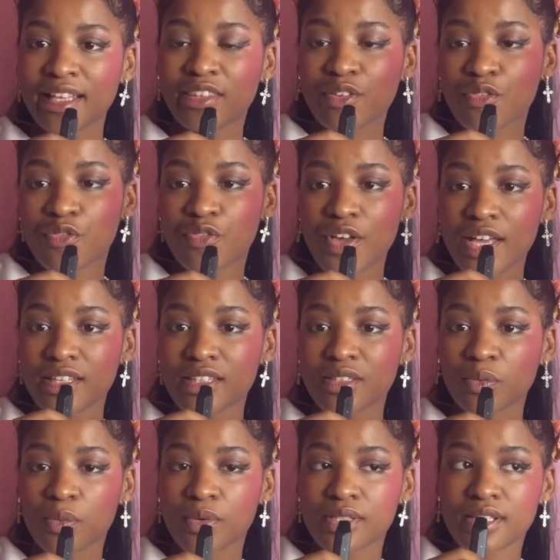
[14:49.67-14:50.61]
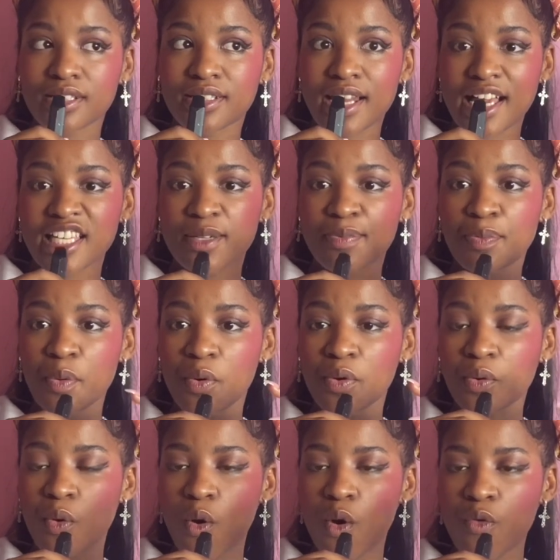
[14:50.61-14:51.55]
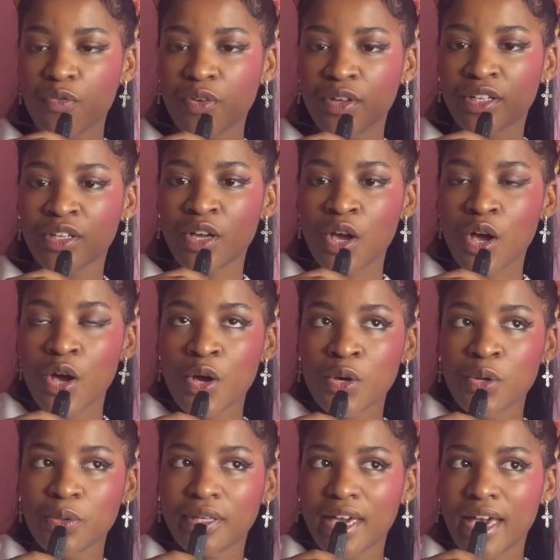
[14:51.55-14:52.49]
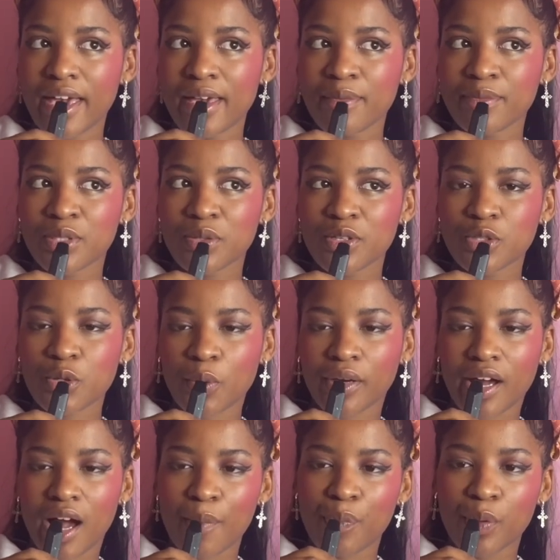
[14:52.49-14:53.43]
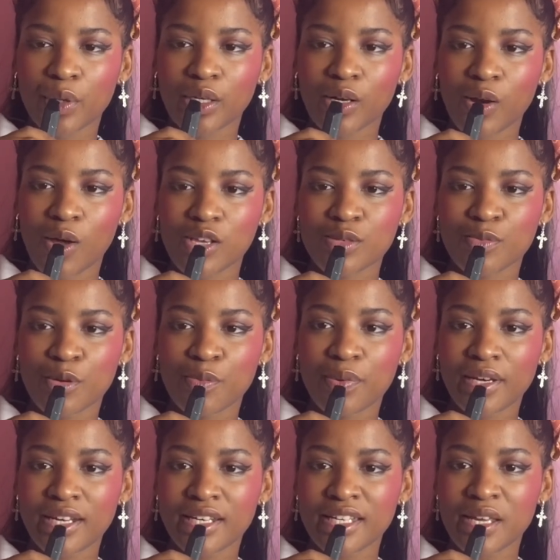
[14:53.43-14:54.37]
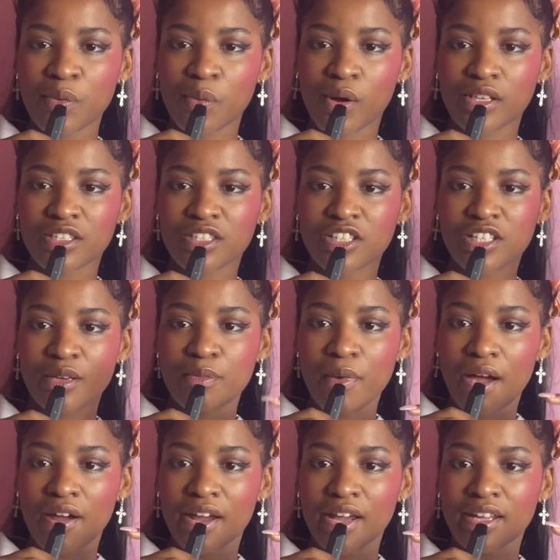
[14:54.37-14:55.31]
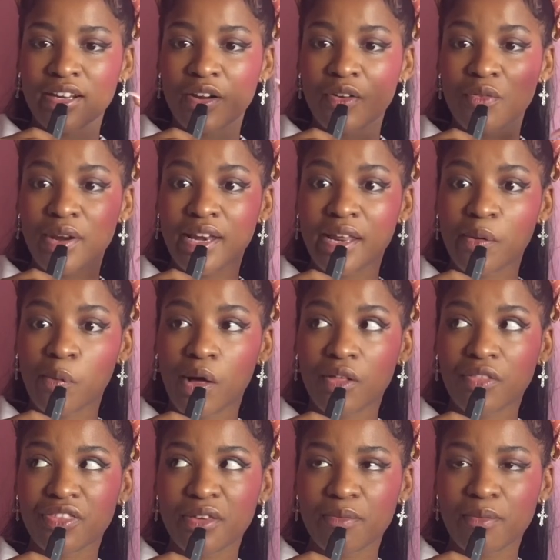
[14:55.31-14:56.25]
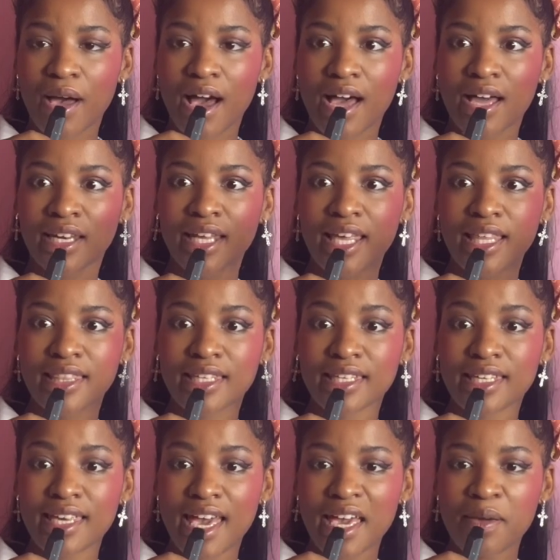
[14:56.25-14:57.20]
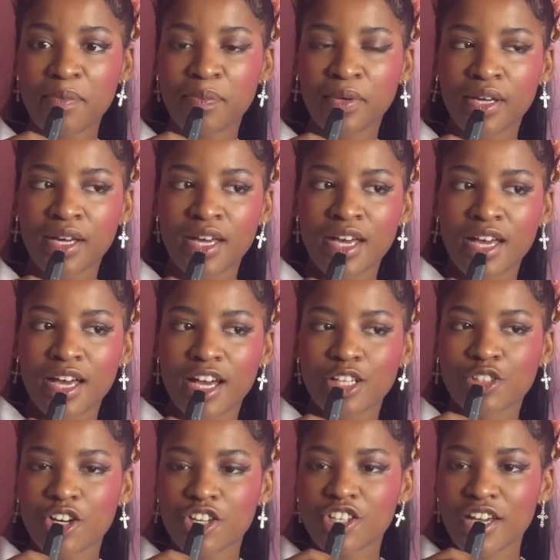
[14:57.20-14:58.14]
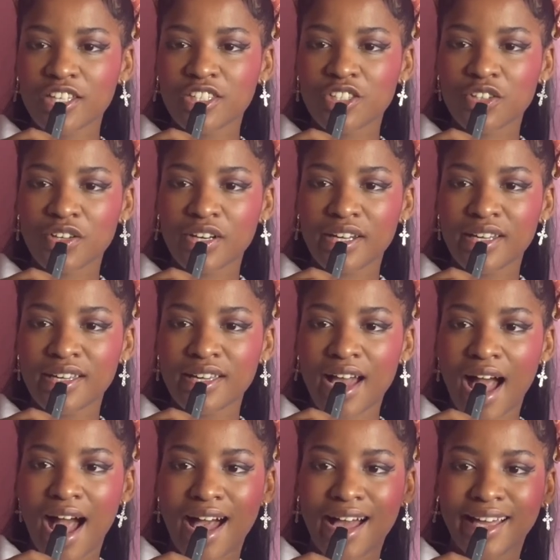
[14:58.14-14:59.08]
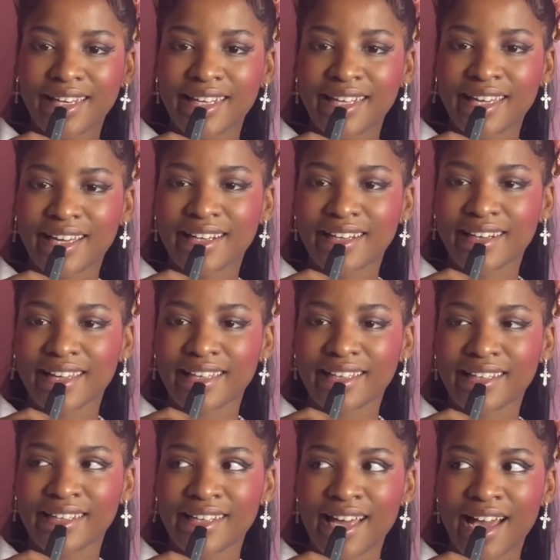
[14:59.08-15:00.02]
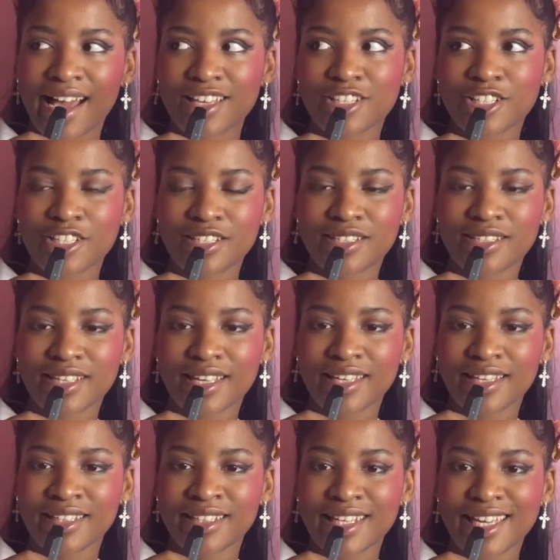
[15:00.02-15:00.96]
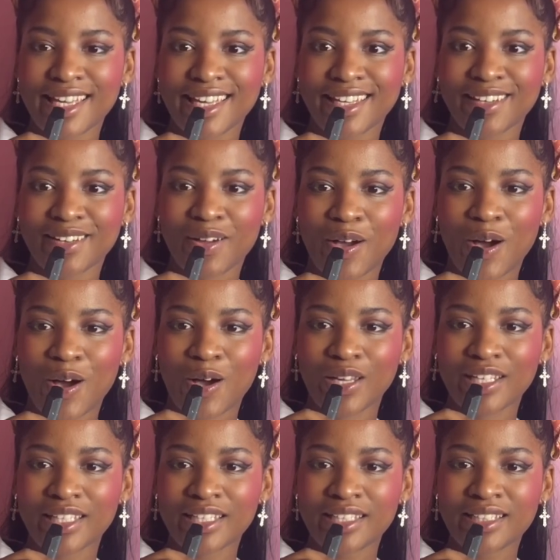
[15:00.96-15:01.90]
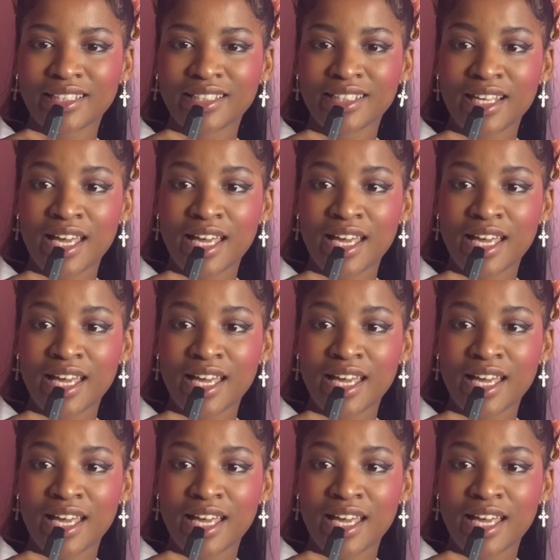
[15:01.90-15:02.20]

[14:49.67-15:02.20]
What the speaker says: de Witt was a Dutch-born orphan who came to enjoy upward class mobility once she married a really wealthy man in the Cape, a trajectory highly unlikely had she stayed in Holland.